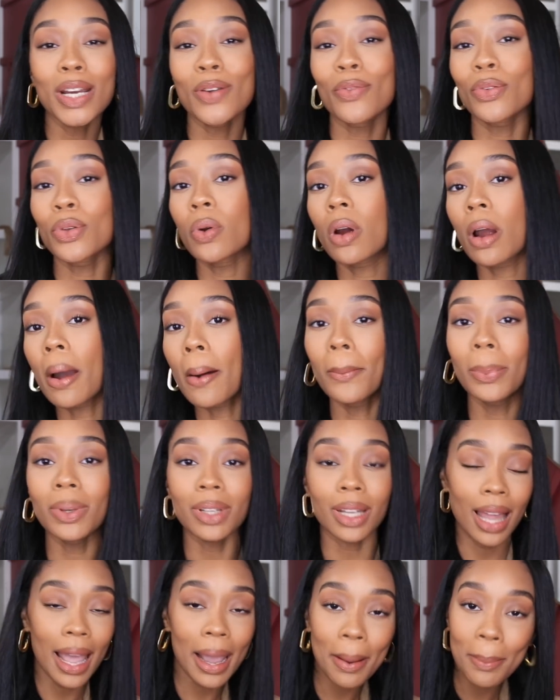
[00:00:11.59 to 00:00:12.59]
if you are a
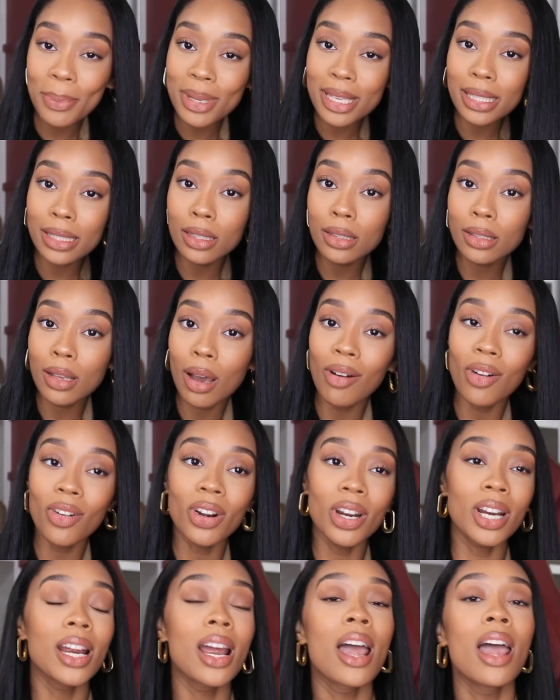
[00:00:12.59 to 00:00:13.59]
Black business
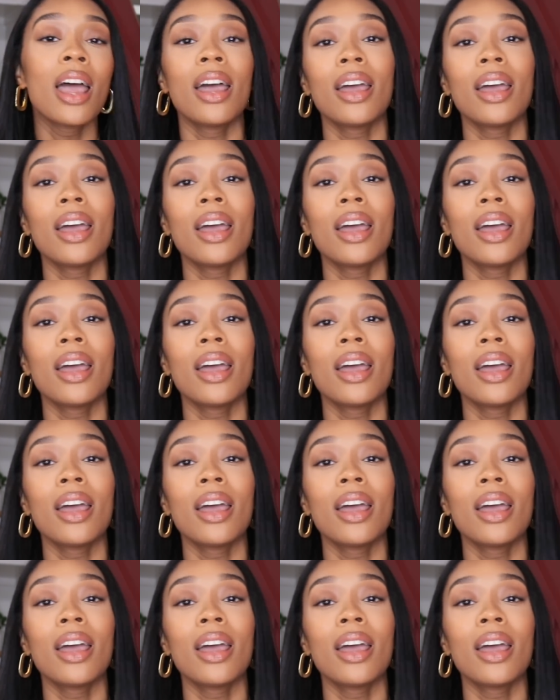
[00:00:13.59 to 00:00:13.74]
owner,